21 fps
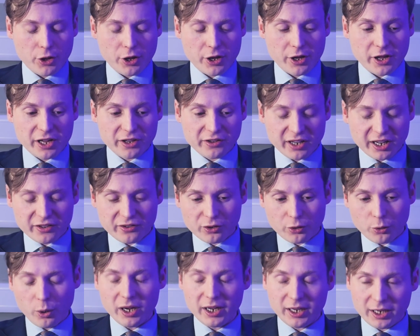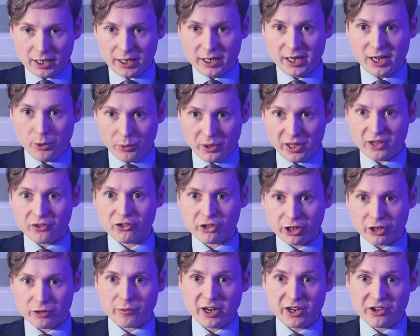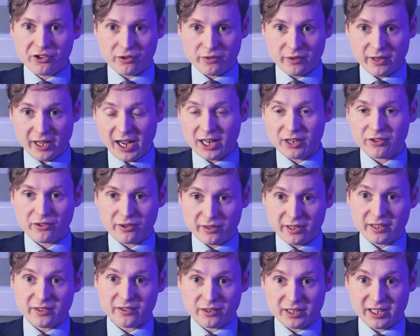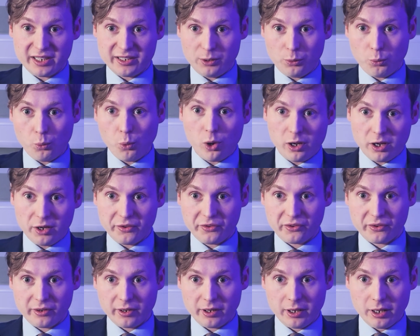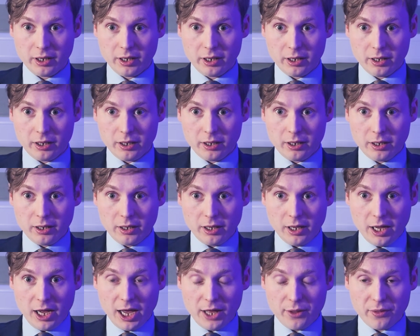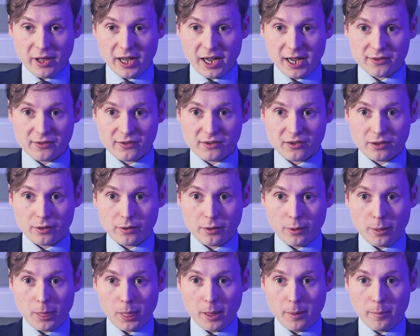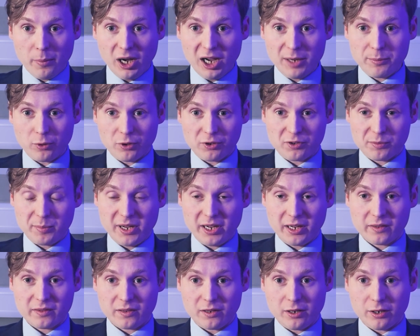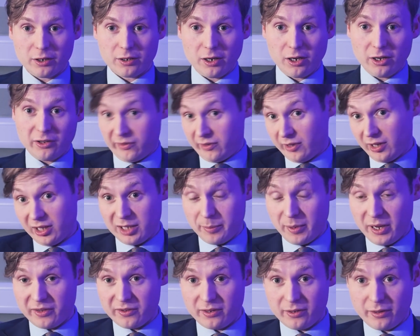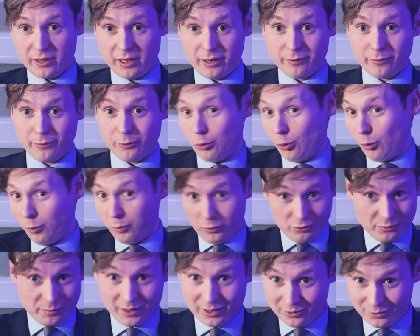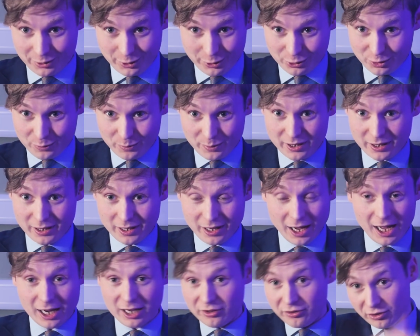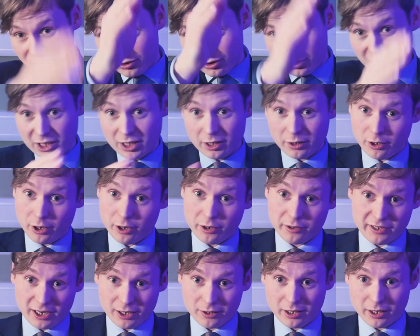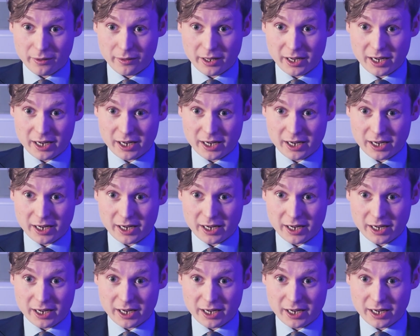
it's quite clear with each generation that actually things are getting worse, and that my prospects are slightly better than your prospects are going to be, and it's just going to keep going down like that.